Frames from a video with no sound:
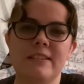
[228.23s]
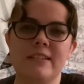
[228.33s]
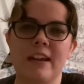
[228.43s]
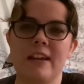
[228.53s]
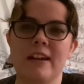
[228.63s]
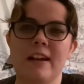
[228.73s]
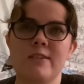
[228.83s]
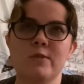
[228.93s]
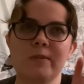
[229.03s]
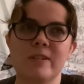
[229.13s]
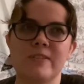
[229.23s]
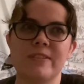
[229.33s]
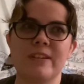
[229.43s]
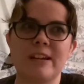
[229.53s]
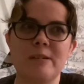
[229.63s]
like, I just fell
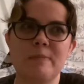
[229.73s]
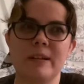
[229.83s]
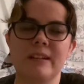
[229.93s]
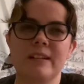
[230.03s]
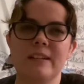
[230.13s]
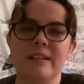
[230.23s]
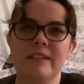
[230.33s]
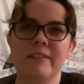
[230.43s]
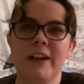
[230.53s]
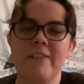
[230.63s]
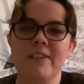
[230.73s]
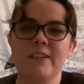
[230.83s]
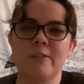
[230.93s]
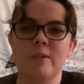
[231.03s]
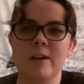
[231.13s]
asleep, and I
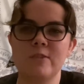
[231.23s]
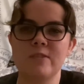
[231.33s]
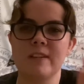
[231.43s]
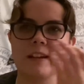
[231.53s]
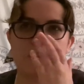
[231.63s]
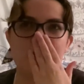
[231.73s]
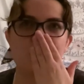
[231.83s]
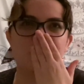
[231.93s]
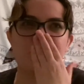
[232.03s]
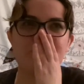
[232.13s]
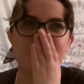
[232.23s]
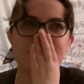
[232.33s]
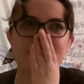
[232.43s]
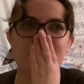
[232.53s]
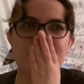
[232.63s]
feel like you
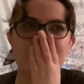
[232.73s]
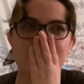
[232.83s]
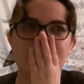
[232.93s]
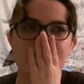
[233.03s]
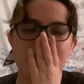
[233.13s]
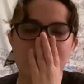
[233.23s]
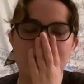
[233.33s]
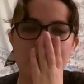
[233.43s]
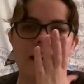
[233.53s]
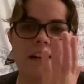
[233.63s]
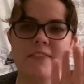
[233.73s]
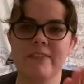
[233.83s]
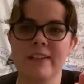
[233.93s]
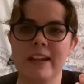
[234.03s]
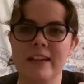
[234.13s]
kind of
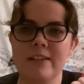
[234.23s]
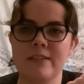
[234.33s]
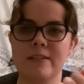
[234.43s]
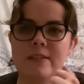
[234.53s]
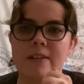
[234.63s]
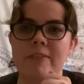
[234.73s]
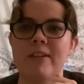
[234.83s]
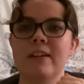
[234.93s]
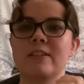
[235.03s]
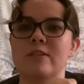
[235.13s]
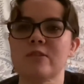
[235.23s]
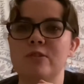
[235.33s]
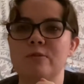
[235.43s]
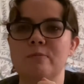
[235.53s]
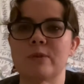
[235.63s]
like, I feel like the
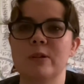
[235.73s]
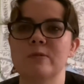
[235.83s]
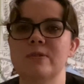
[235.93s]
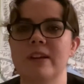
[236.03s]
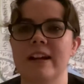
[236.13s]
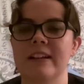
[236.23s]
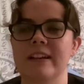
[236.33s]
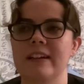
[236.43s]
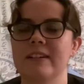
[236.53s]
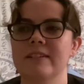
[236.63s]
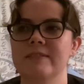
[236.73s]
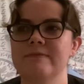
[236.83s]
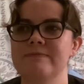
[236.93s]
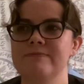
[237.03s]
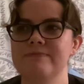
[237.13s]
dude bros kind of like,
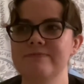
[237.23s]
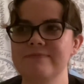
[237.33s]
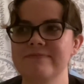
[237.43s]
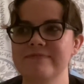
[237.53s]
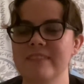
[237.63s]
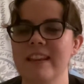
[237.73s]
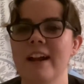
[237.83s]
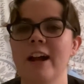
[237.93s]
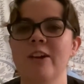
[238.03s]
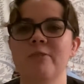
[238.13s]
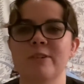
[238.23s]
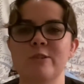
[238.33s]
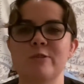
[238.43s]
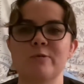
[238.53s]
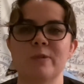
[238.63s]
now I don't want to
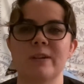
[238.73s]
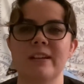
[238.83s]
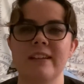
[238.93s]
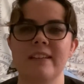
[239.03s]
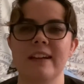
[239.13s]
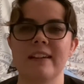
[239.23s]
use the word like